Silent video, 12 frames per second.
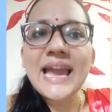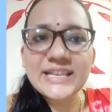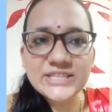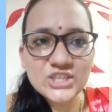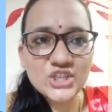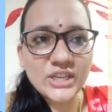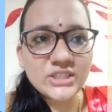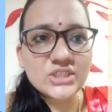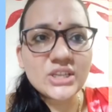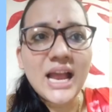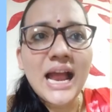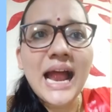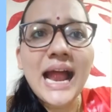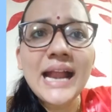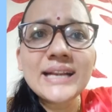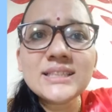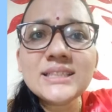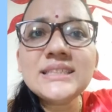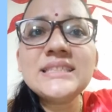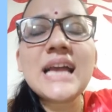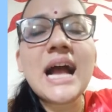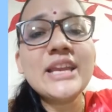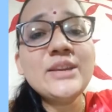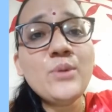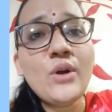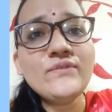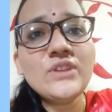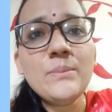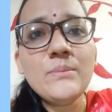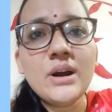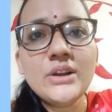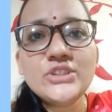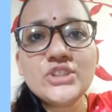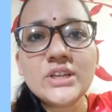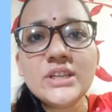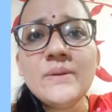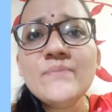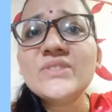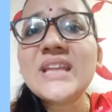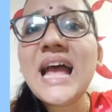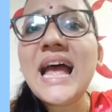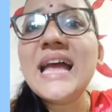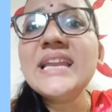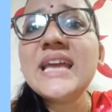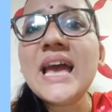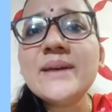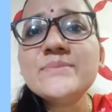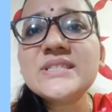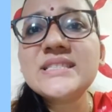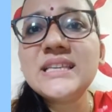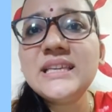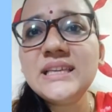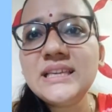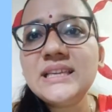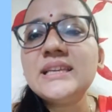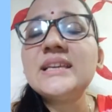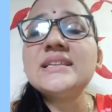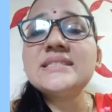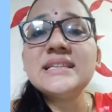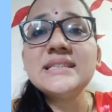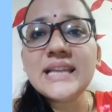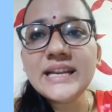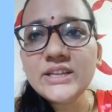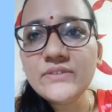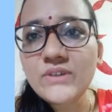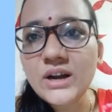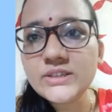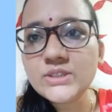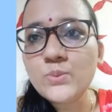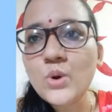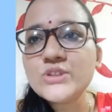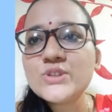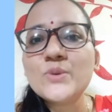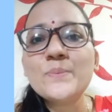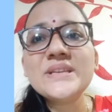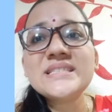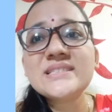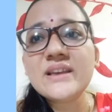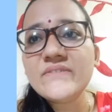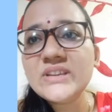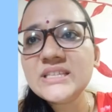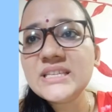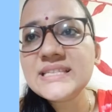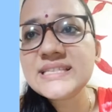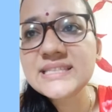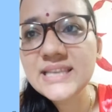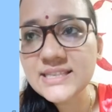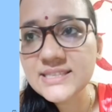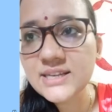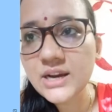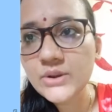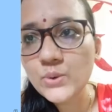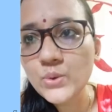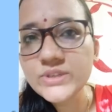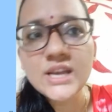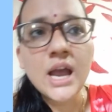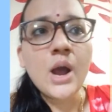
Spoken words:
exchange. At the time of the merger, the NMCE is a net worth was rupees 76 crores,